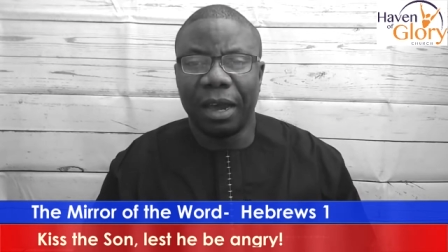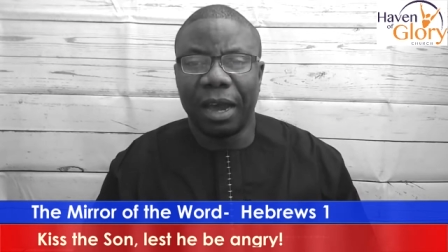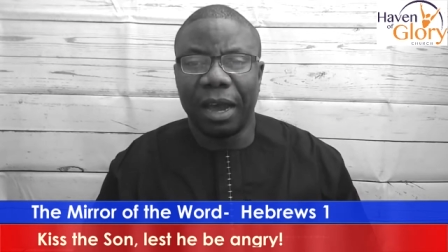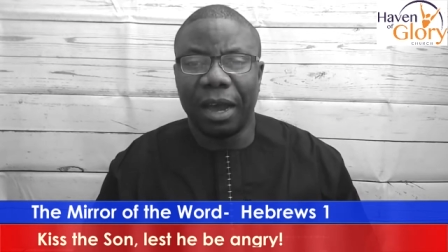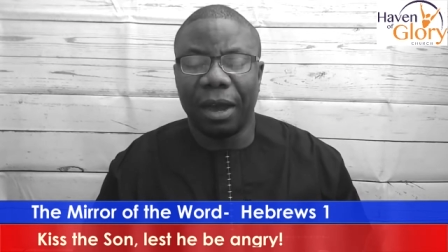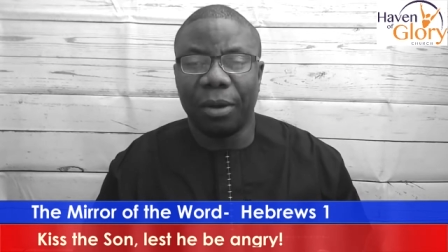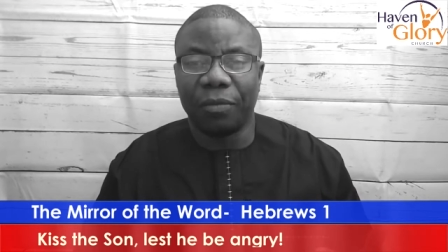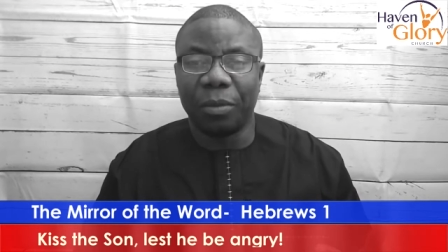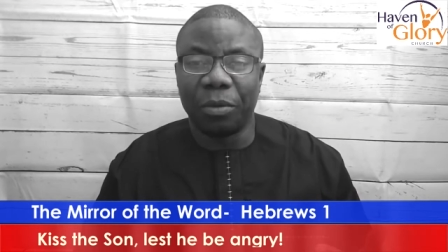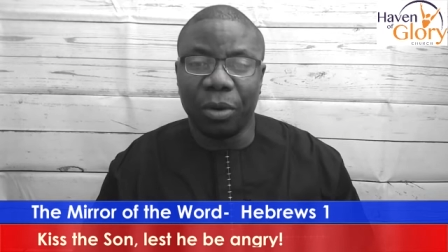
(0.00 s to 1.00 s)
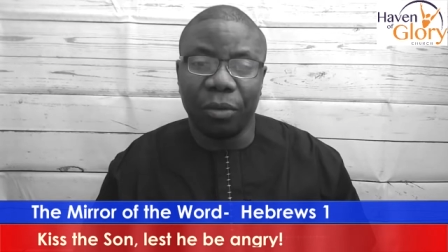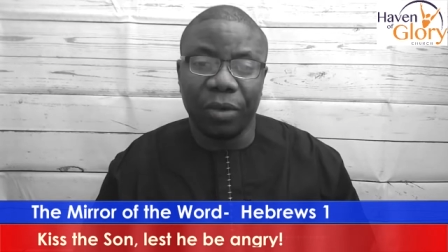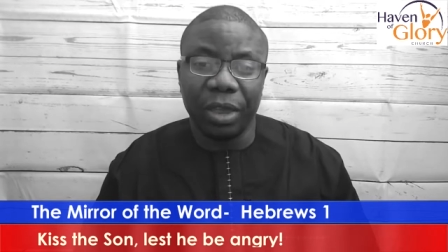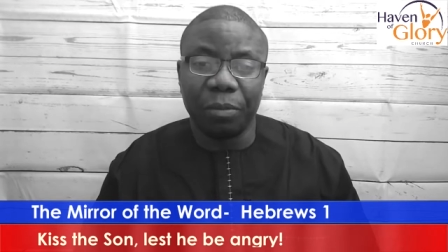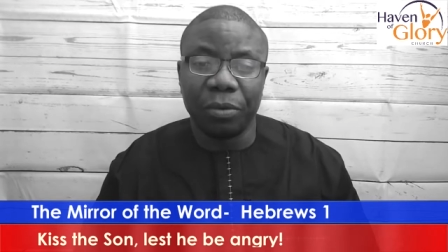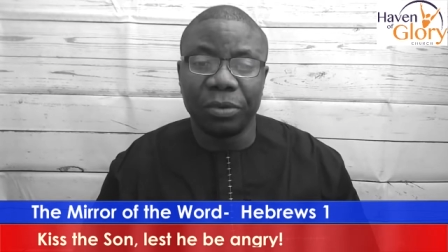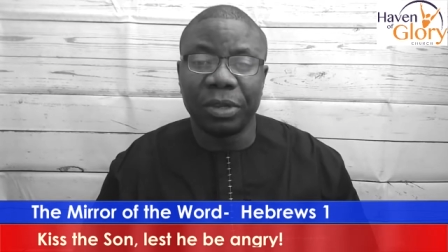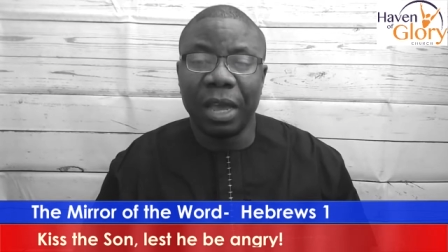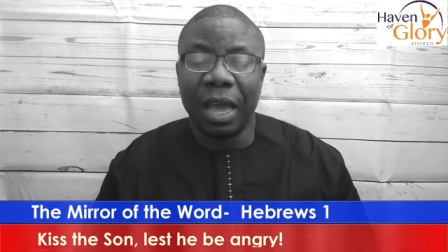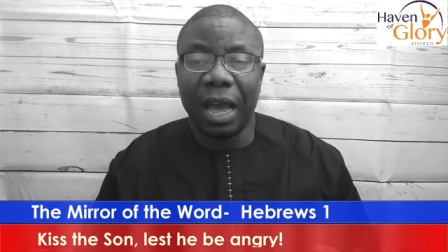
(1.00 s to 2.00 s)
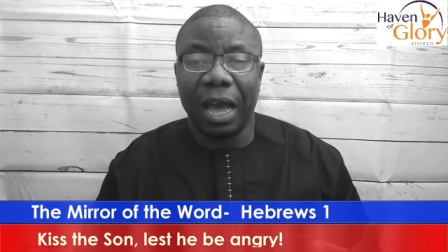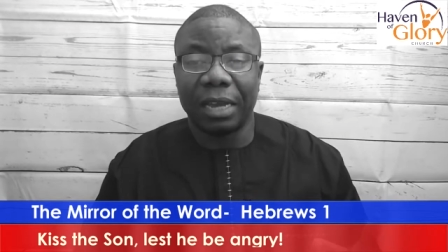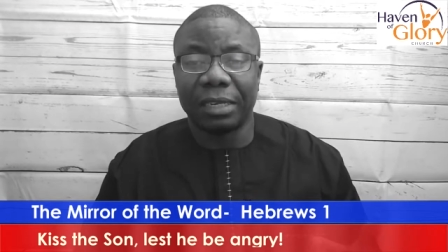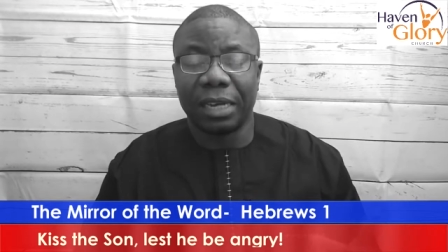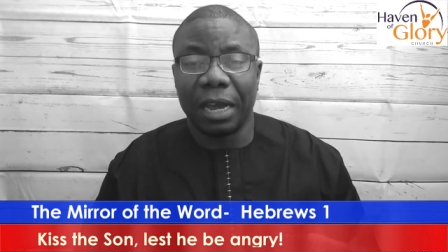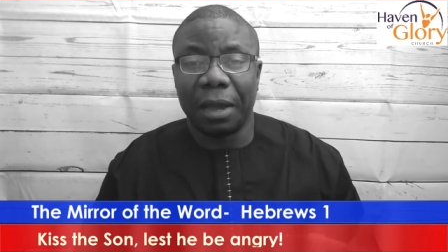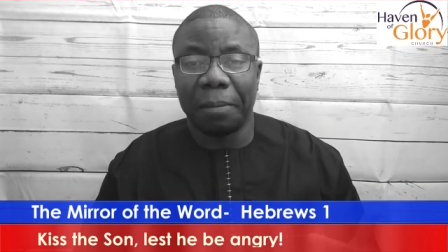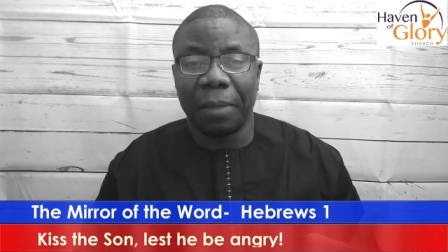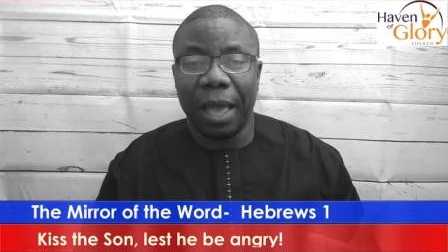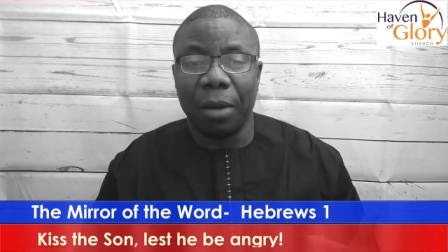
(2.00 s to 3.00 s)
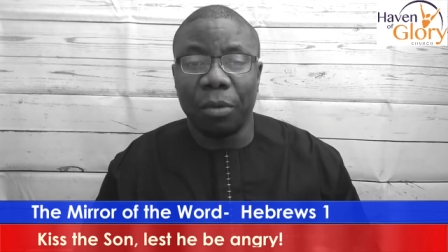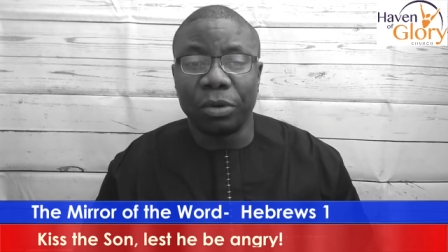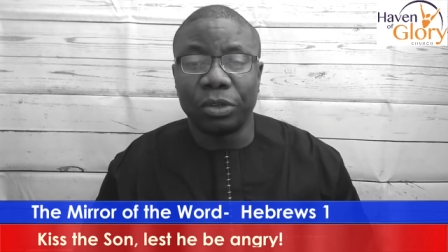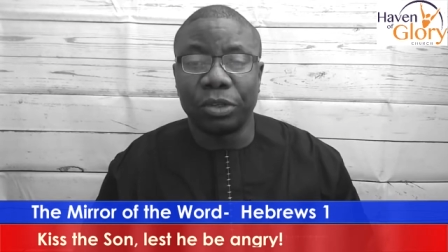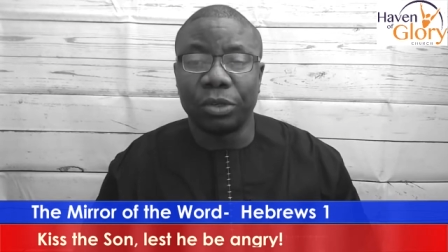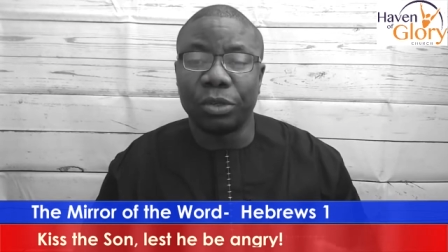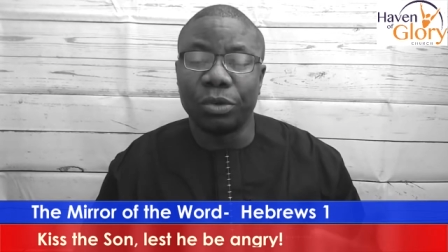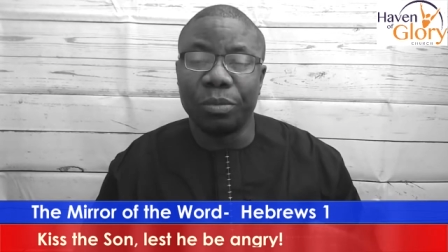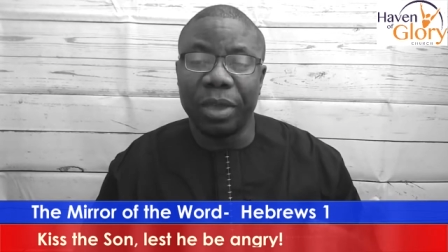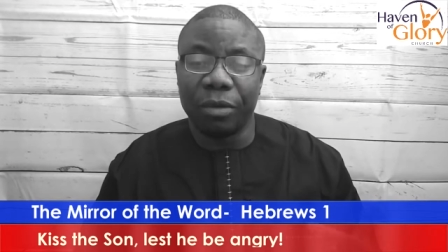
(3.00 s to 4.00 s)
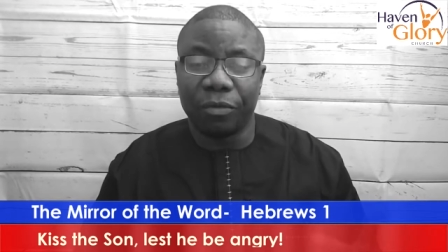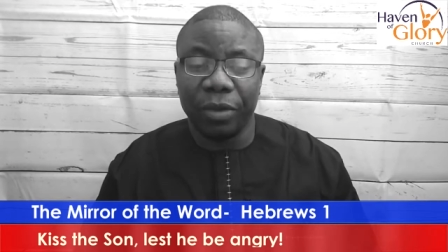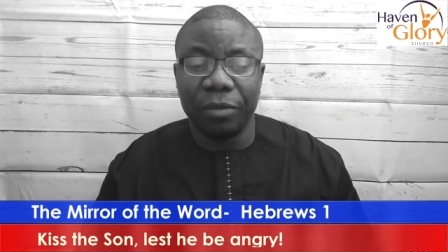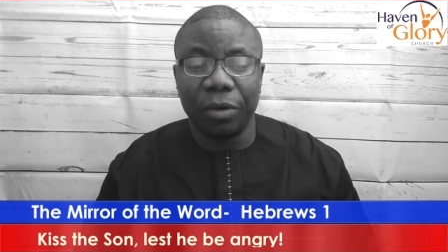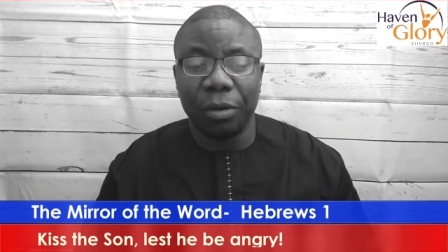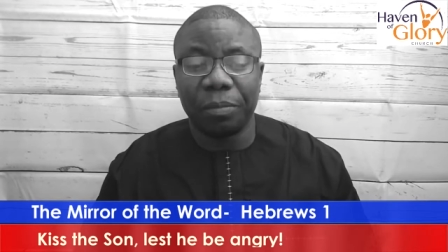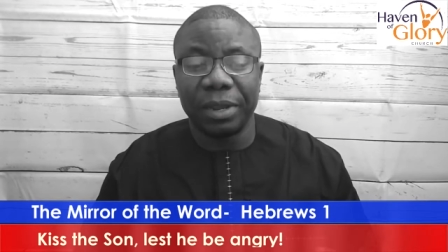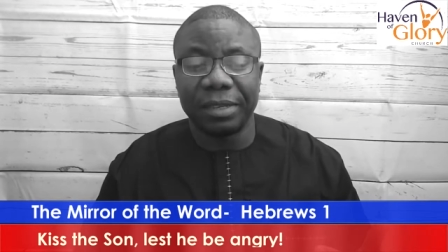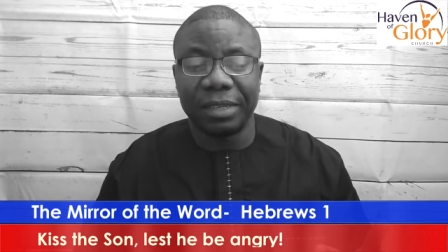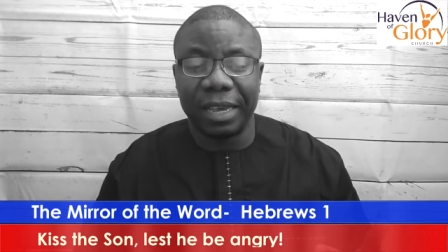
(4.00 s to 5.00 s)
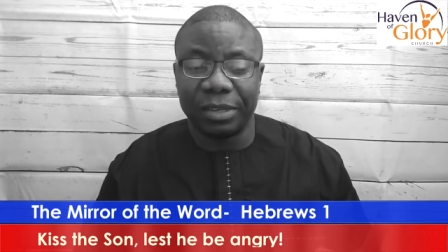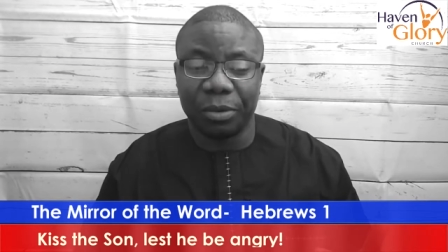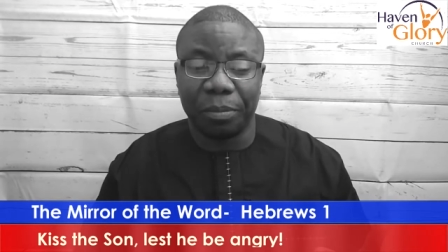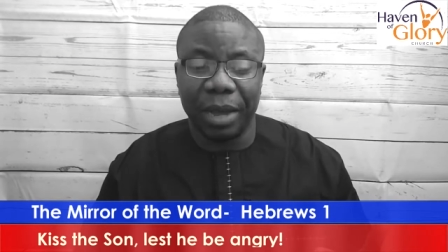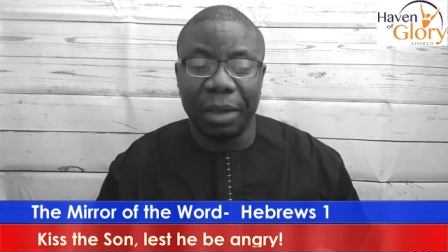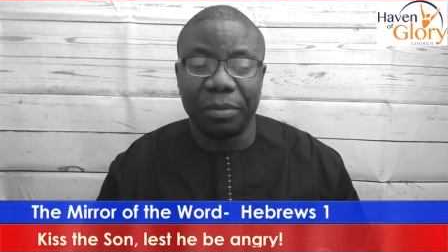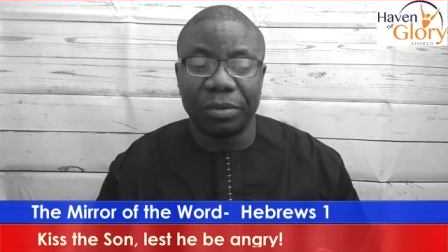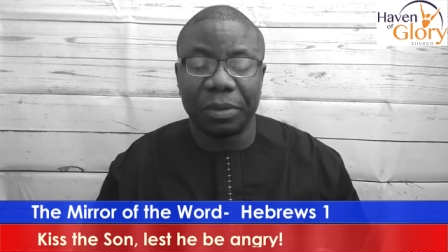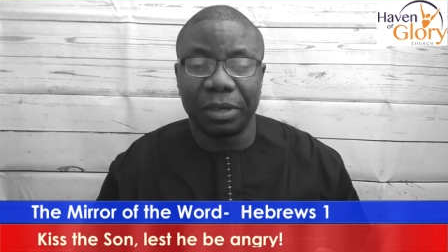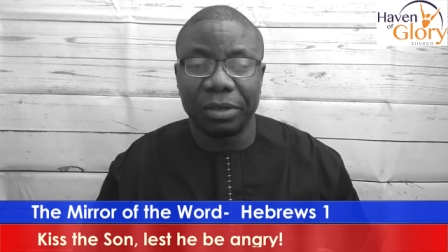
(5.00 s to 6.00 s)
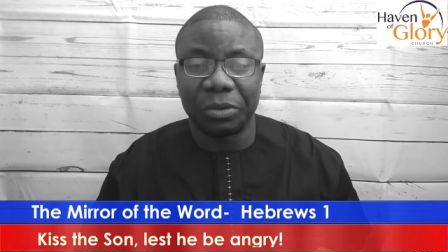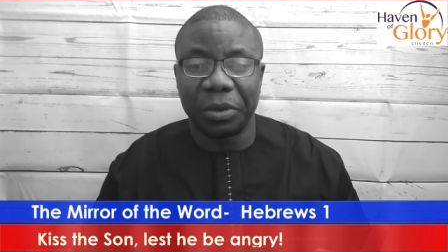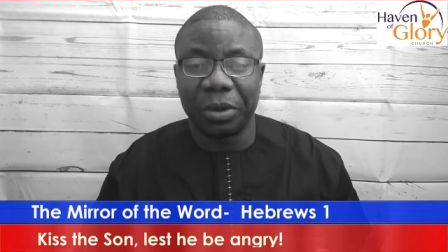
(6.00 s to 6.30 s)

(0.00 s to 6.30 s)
uh, of the book of Hebrews. And um, I want you to do me a favor. Please get your Bibles because we're